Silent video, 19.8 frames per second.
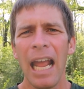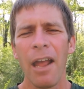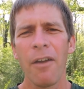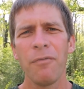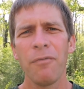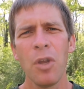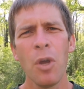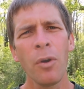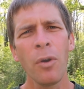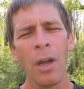
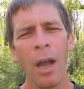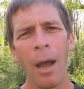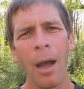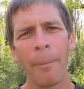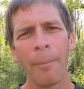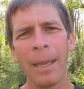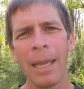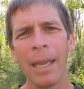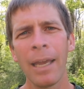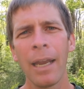If you
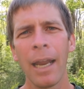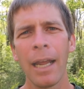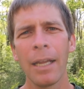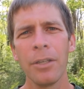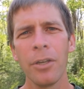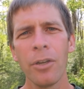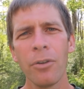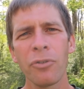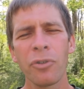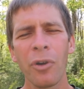come in
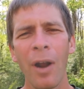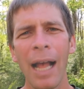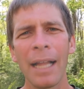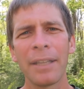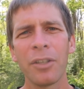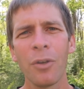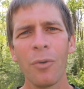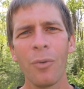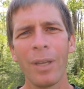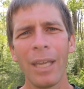and you
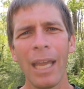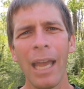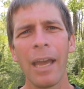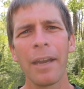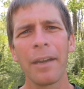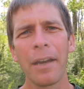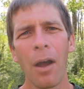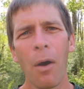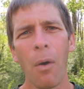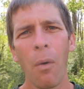try to
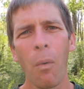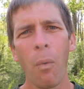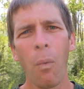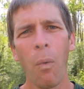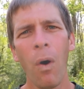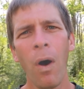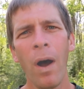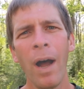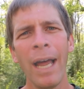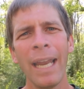get
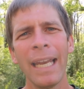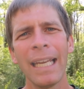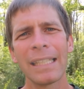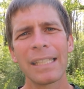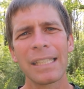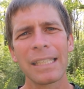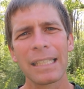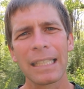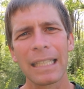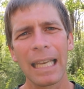one
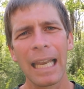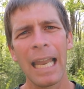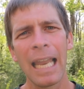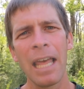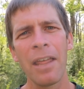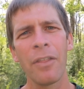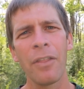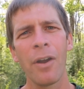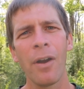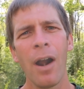
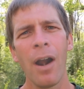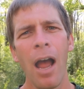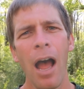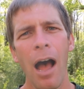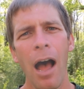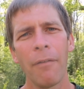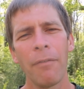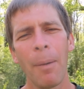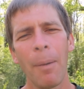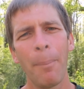slither
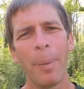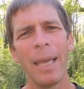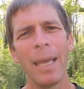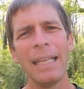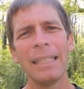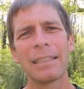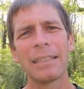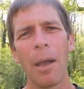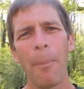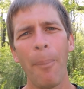of a
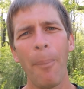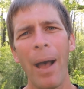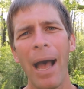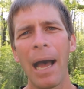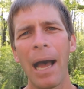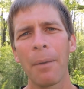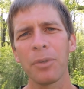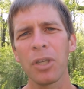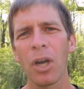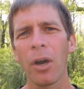piece of
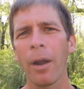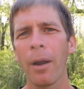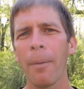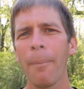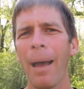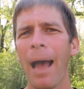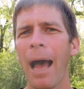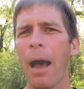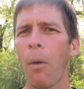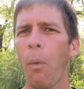pie, I'm talking
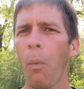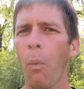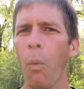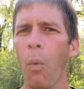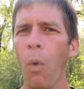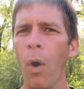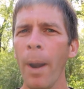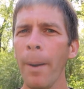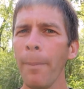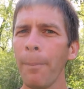about
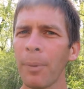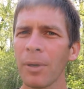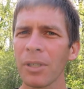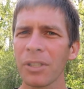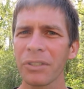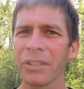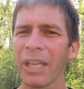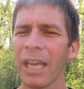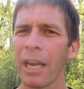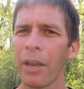
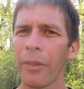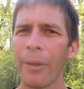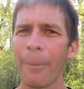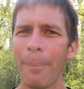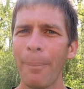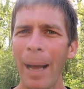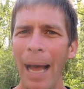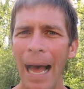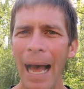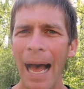1% of
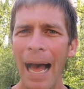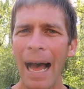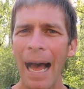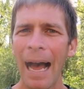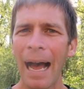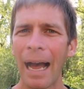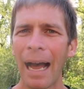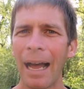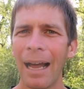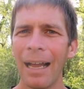the
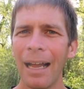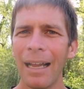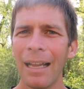pie,